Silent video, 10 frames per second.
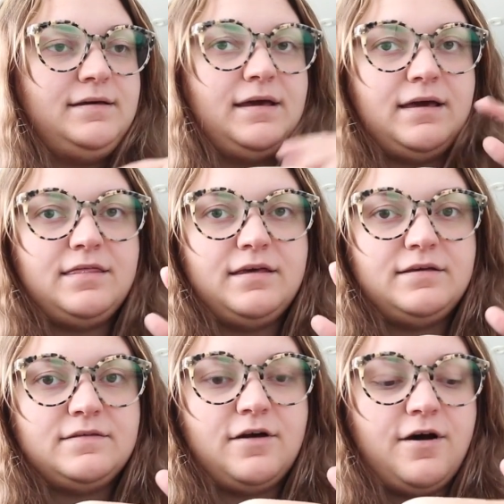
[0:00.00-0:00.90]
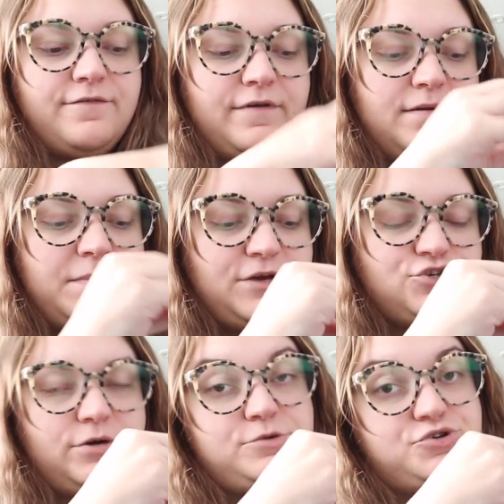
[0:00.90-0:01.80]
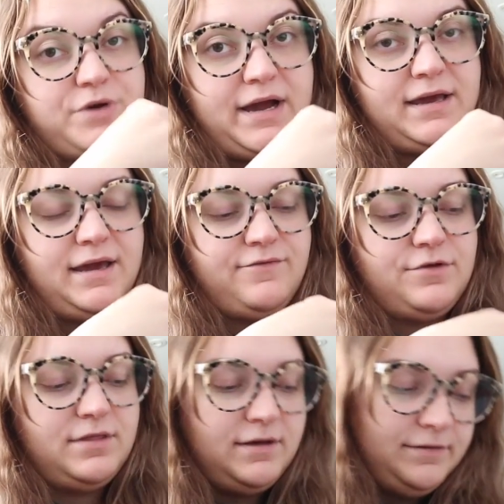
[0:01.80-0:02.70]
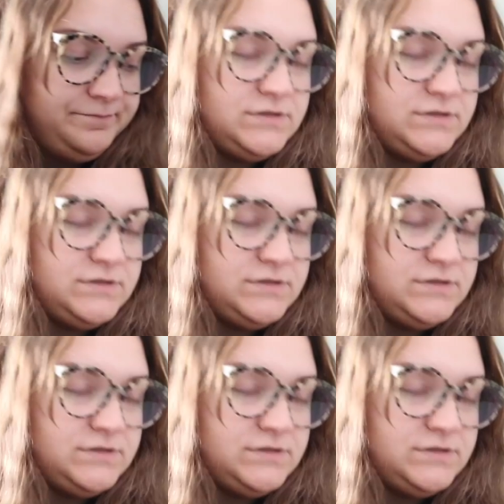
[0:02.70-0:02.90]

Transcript: kick things off and make sure I'm tracking everything.